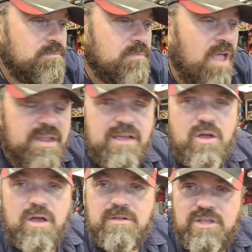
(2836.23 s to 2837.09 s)
And then I
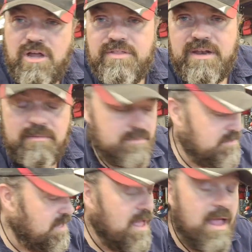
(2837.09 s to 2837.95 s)
got in, you know, then
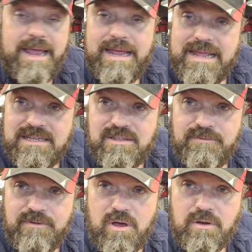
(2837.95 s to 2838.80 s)
it is the
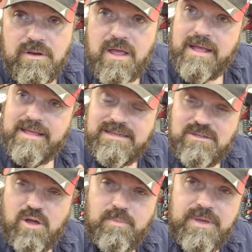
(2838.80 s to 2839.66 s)
phone. It's
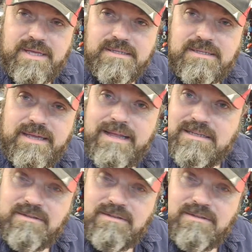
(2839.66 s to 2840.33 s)
not beers, it's the